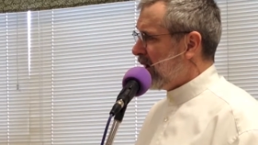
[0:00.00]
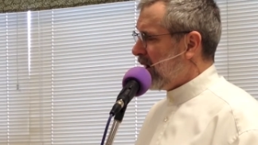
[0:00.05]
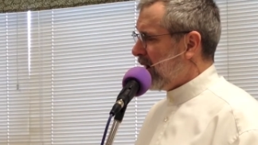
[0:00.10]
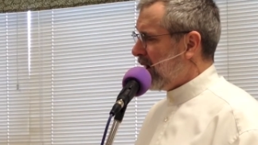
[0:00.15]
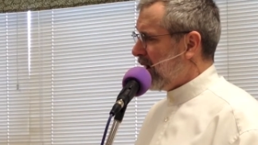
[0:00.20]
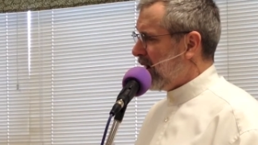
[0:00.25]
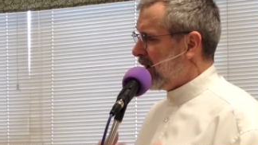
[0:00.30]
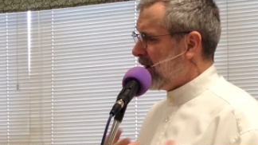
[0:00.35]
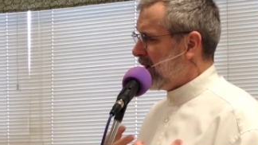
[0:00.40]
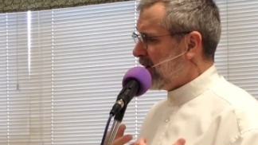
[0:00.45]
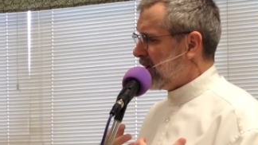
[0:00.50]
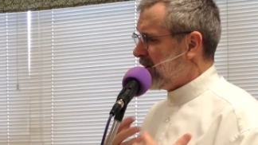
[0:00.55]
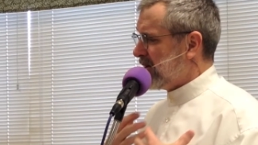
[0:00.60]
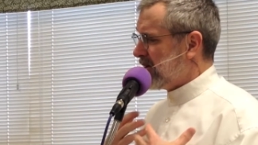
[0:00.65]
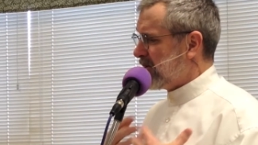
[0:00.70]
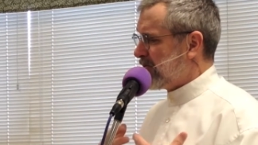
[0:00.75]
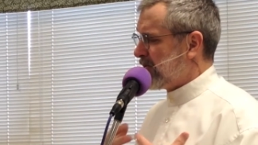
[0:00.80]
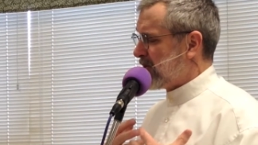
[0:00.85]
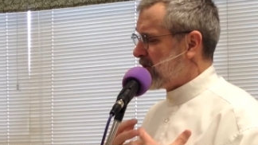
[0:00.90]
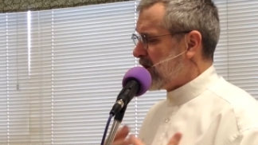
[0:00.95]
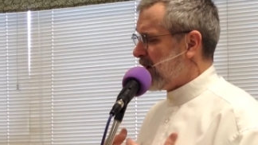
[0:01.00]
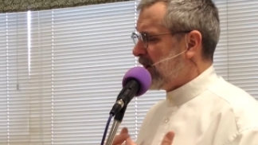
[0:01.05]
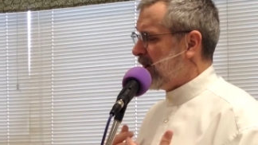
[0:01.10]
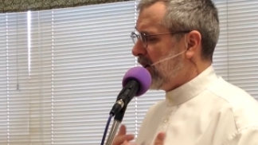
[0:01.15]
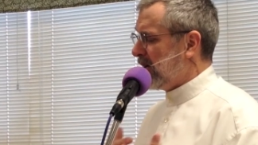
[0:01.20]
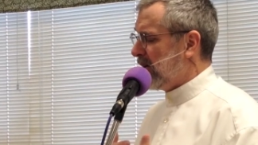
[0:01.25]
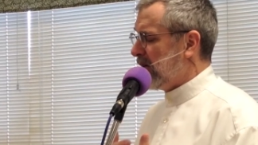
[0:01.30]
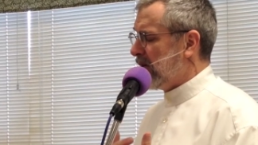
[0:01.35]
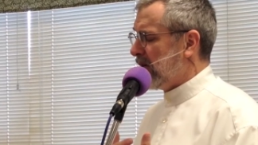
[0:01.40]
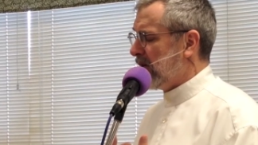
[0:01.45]
uh, his
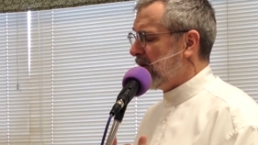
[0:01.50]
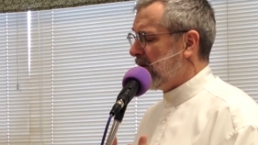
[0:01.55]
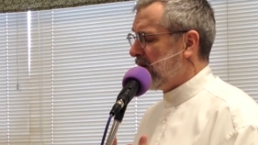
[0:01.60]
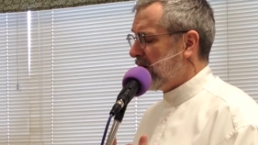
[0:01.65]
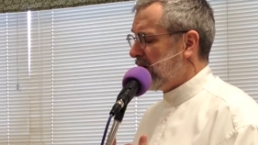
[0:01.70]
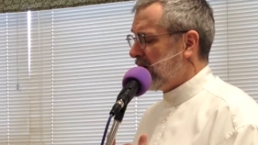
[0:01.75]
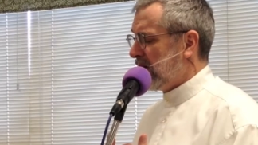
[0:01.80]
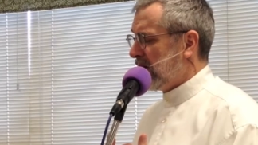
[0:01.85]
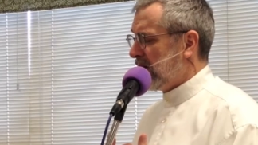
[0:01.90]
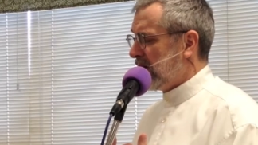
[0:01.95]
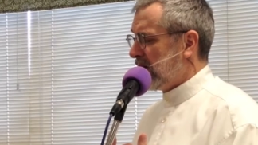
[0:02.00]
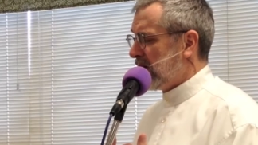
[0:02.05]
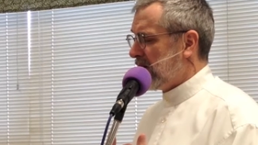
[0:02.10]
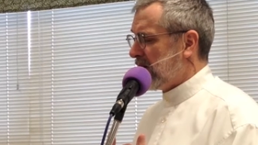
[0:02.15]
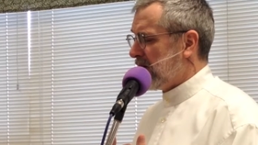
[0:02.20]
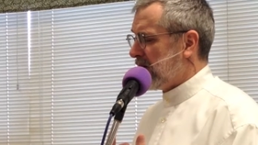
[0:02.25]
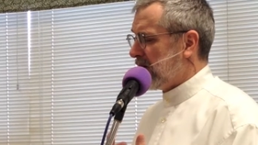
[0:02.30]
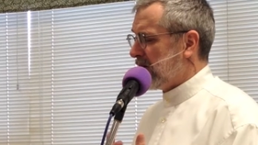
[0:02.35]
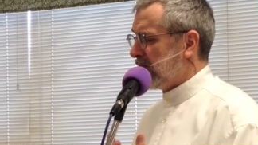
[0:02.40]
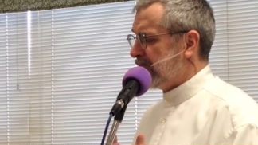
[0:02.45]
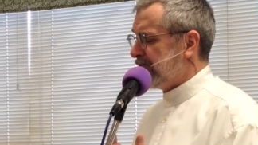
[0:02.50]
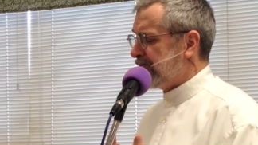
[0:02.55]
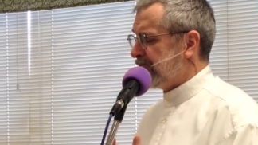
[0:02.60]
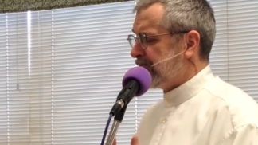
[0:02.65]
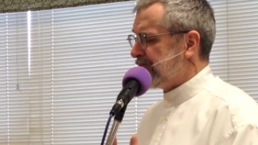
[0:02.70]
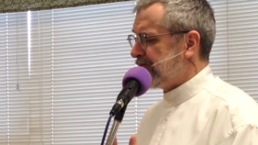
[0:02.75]
particular. Um,